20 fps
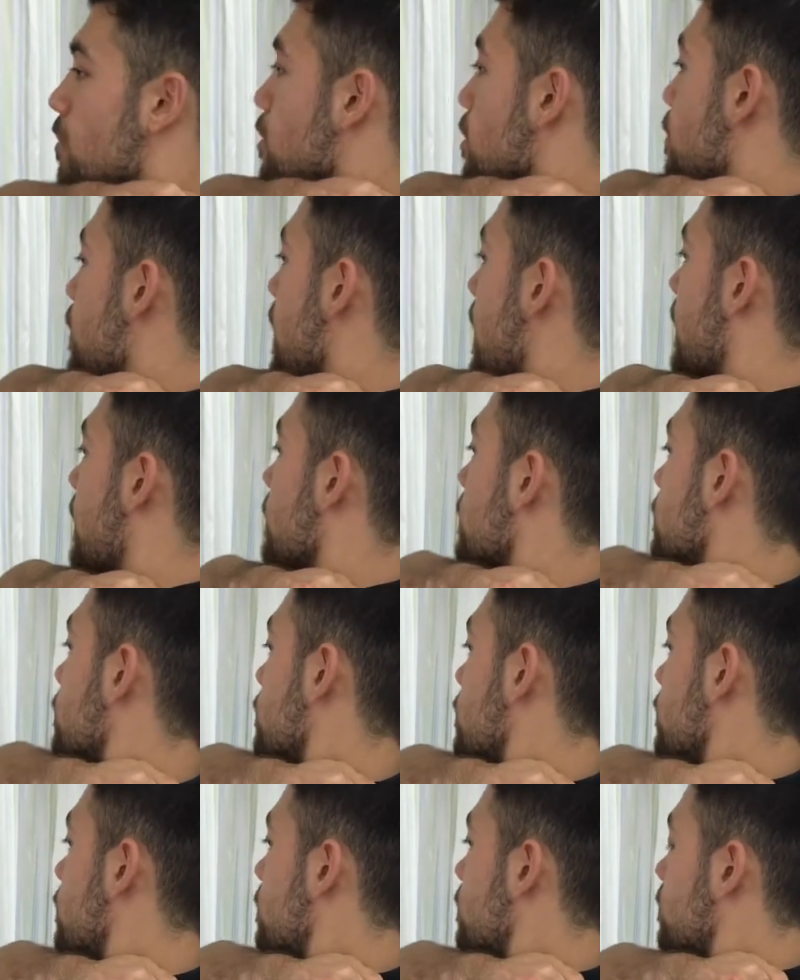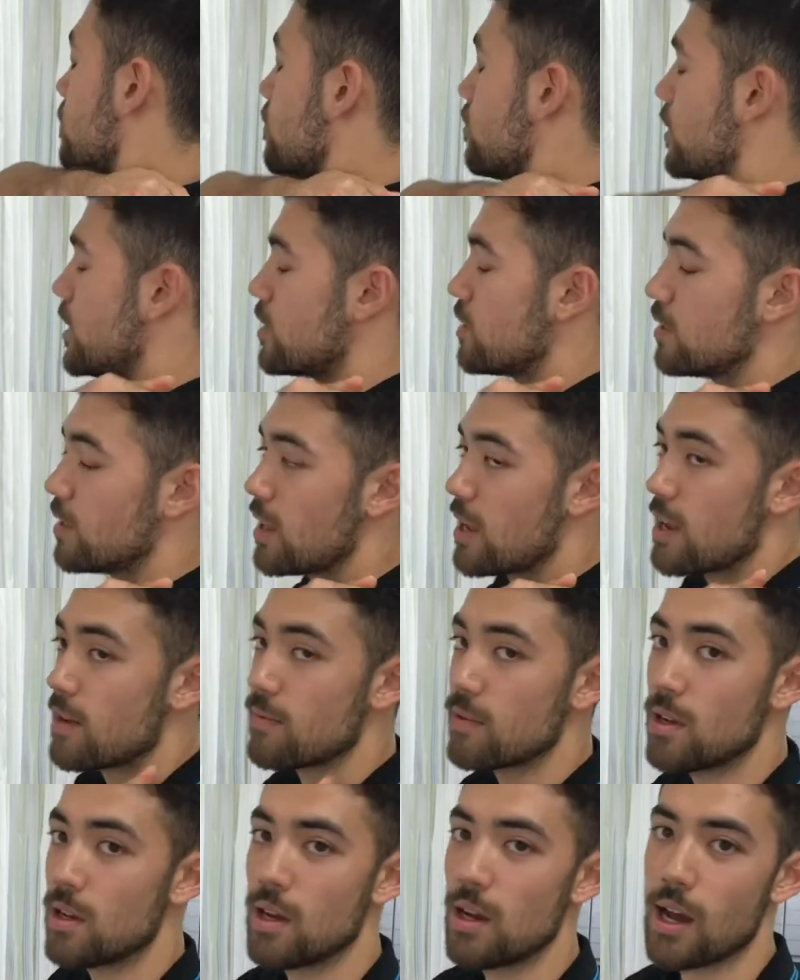back region there,
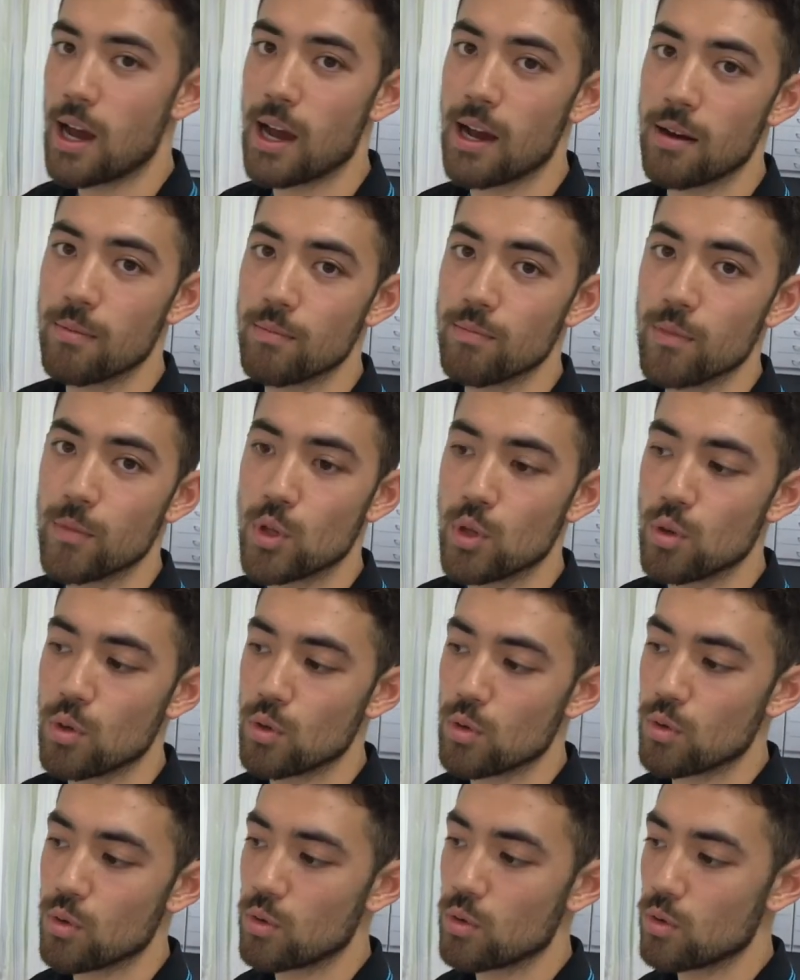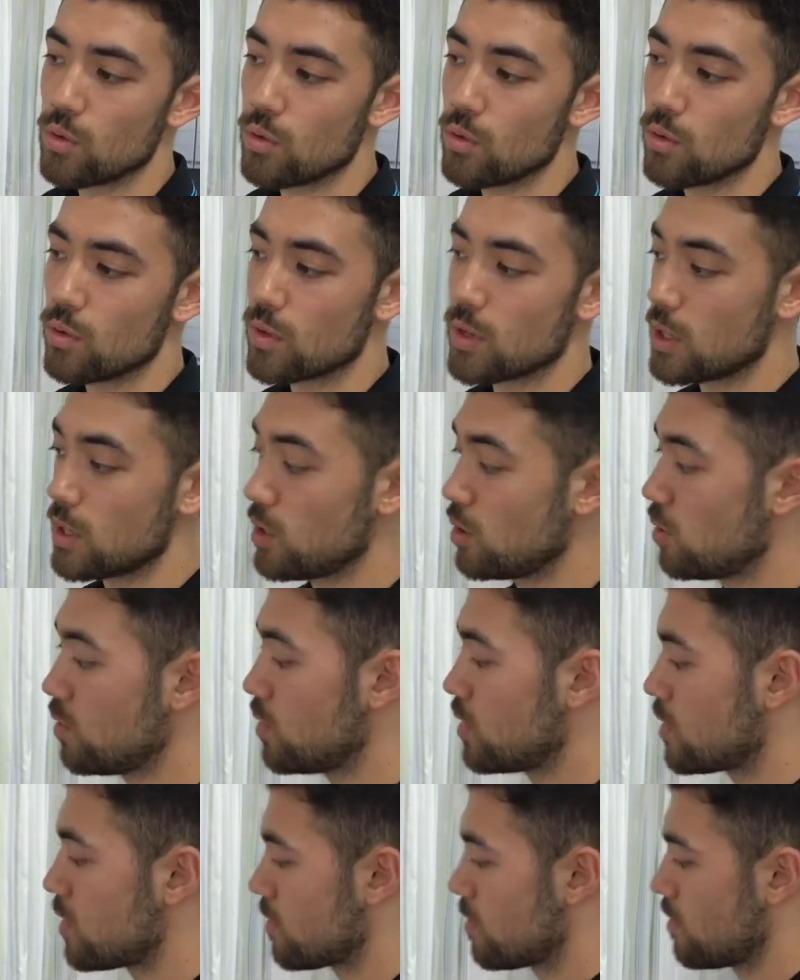you can
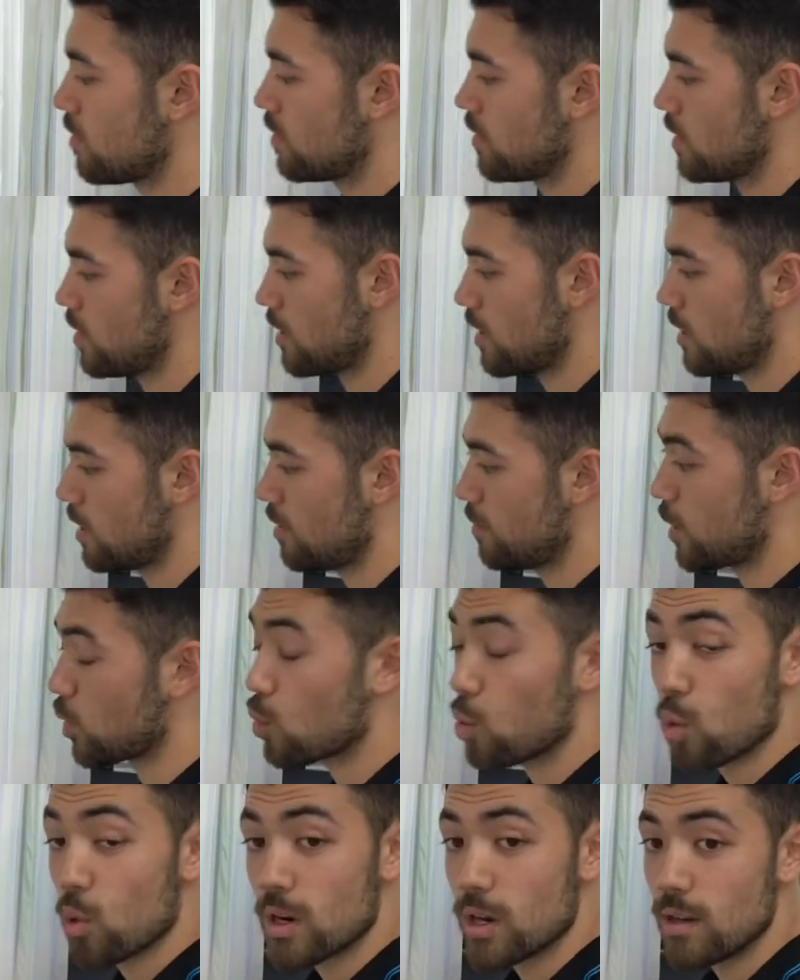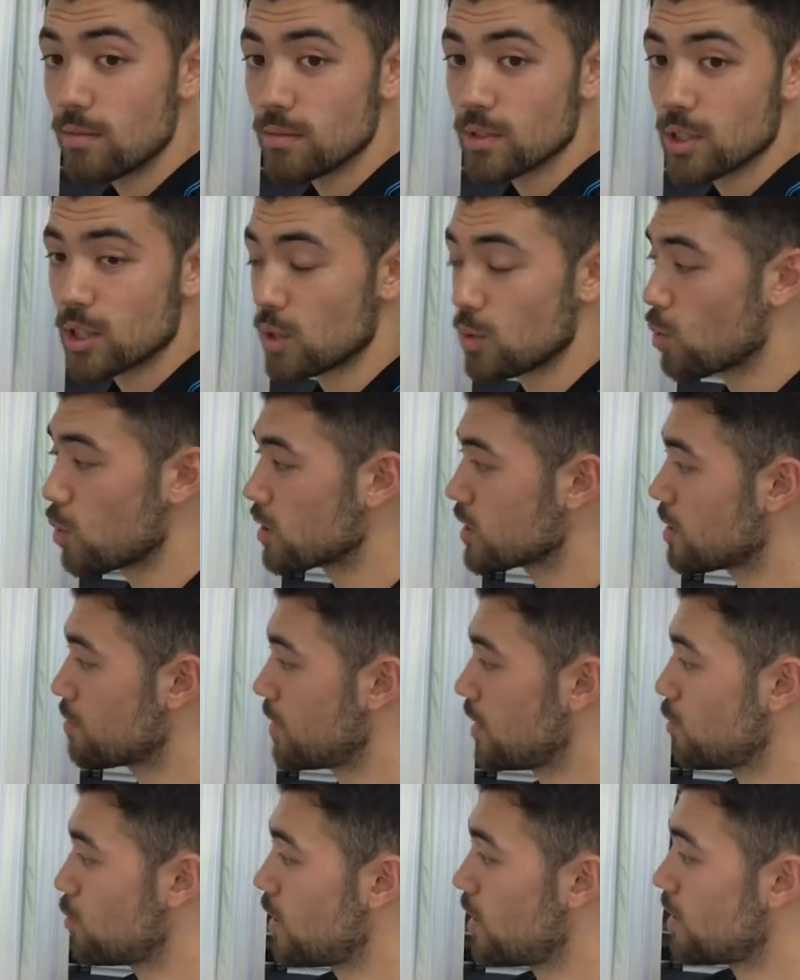use a corner. So you want something
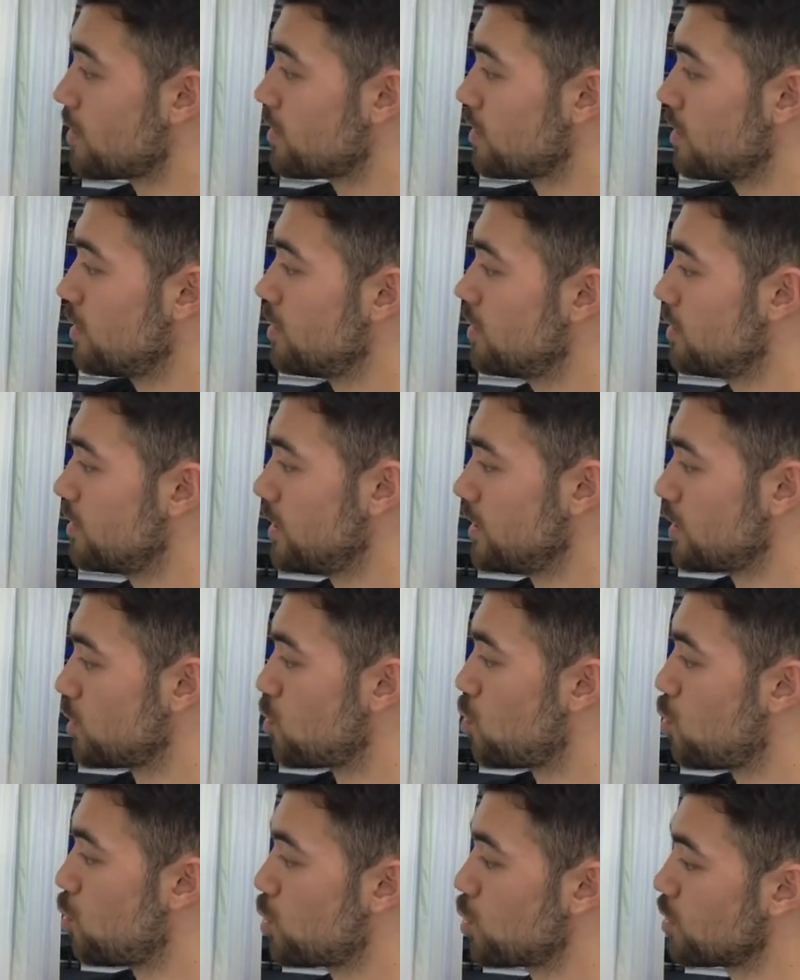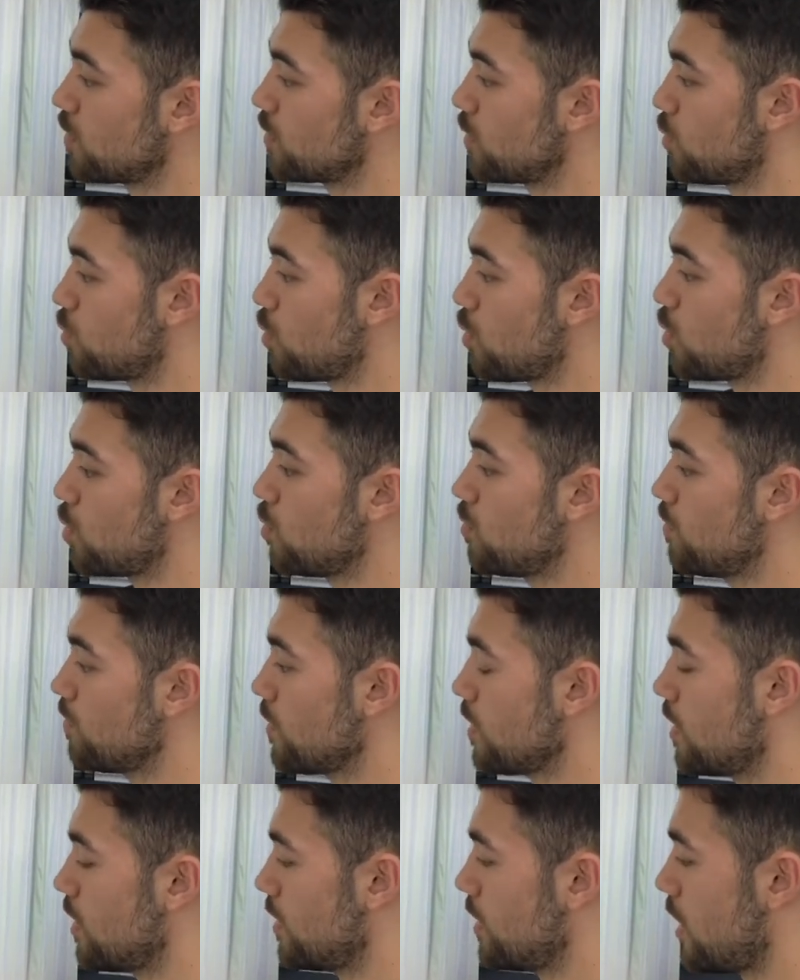where there's a corner of the wall.
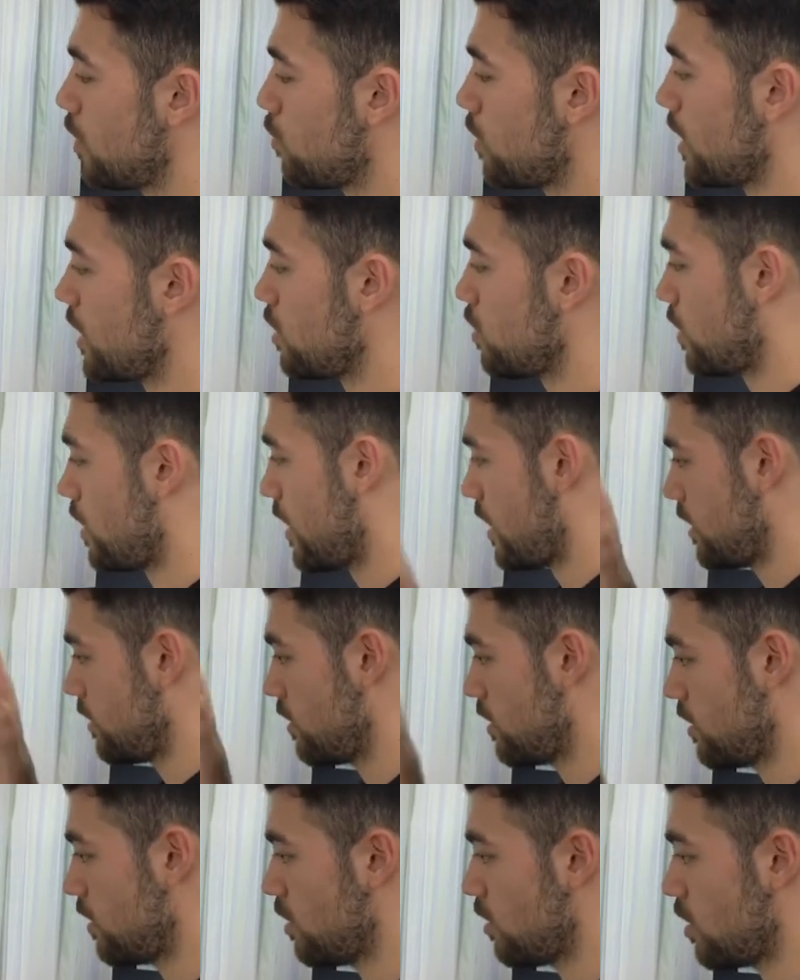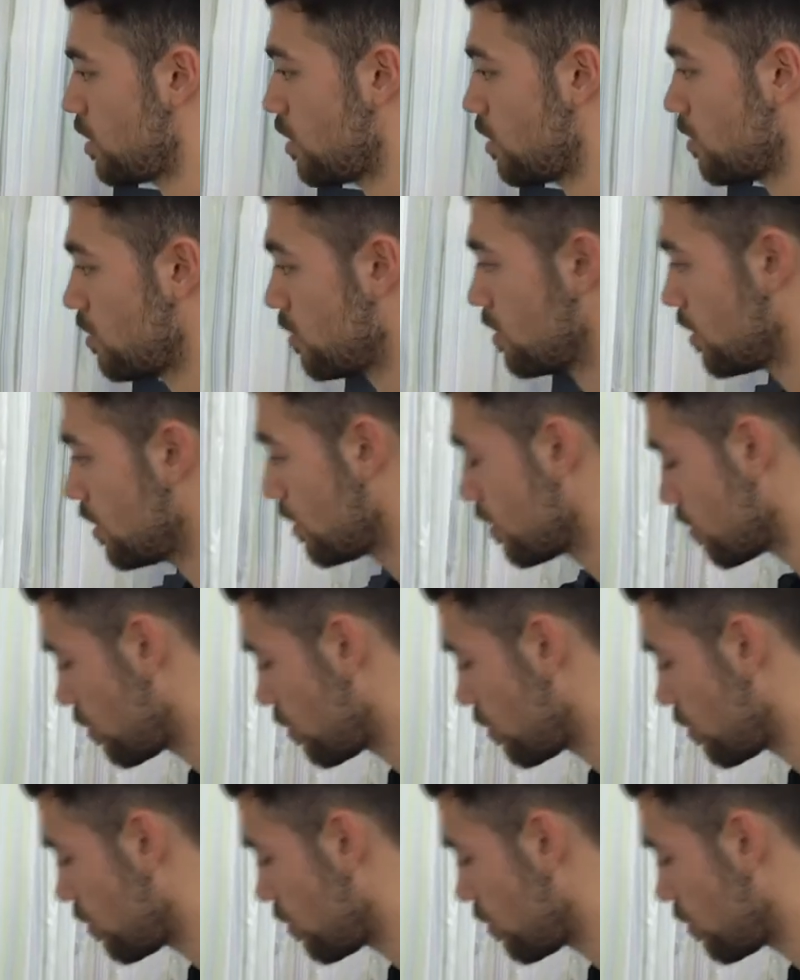That way your head can go through